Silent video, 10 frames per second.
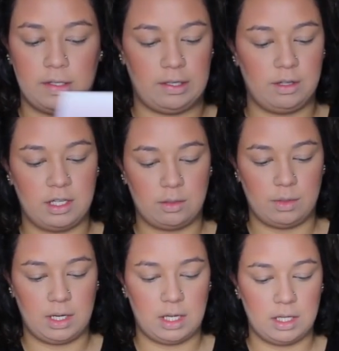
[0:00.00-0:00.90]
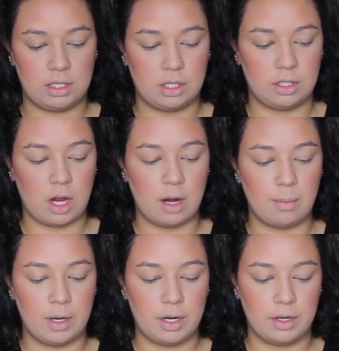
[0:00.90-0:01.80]
So this one is
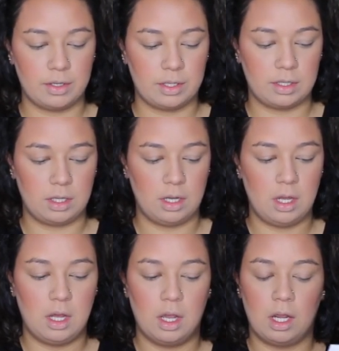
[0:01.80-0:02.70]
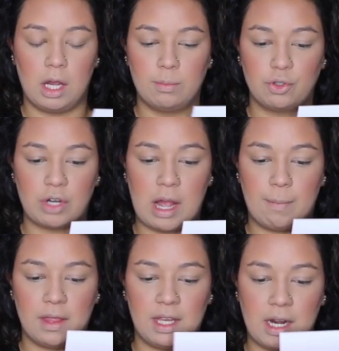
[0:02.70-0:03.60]
Starburst, Gumdrop,
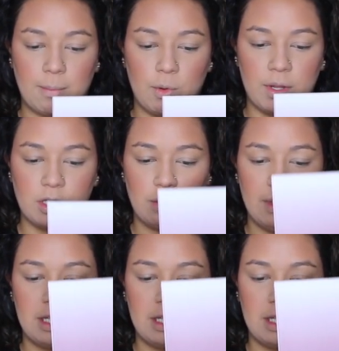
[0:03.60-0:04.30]
and then I'm going to be